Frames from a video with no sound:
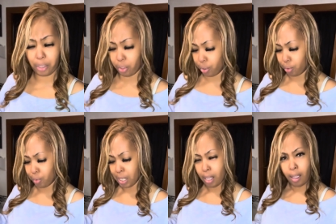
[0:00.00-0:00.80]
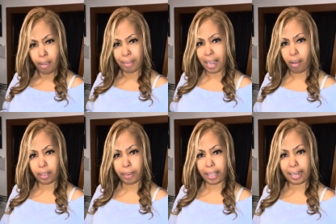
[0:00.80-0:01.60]
you could use. But I only
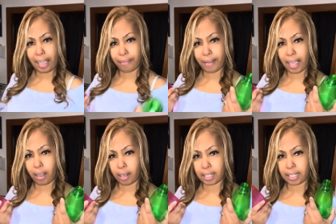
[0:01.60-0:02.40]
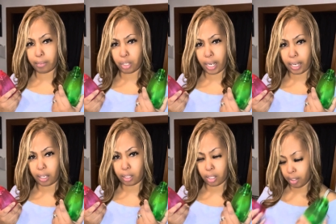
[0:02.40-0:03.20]
paid like $5 and some
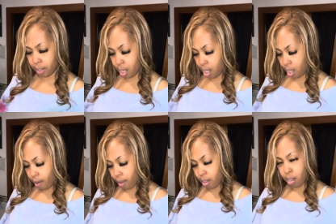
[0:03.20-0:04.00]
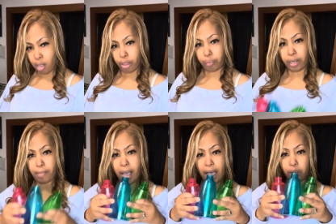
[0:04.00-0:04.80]
change three
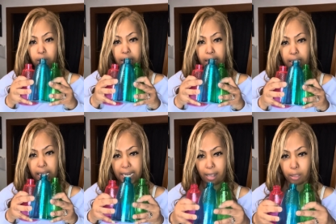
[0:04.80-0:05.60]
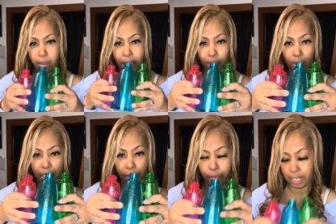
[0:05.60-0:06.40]
bottles, 16 ounce bottles,
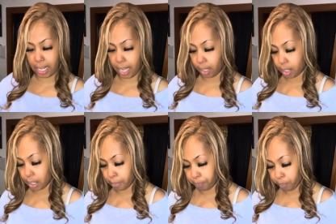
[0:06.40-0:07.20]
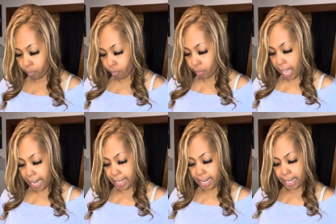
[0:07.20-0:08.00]
different colors. I
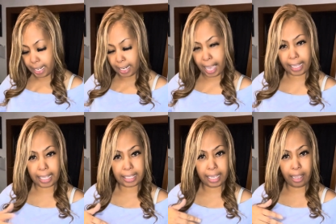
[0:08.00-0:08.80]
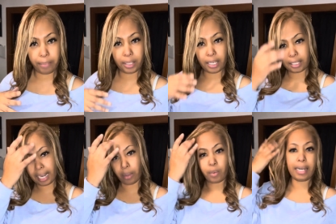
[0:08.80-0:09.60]
needed it, like I said, because
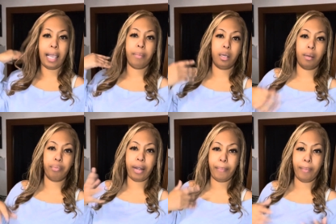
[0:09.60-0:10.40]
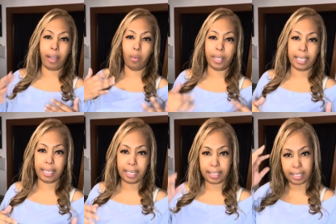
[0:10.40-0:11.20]
like when I'm um, prepping my
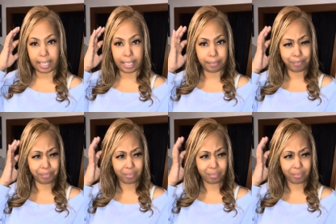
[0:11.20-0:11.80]
wigs and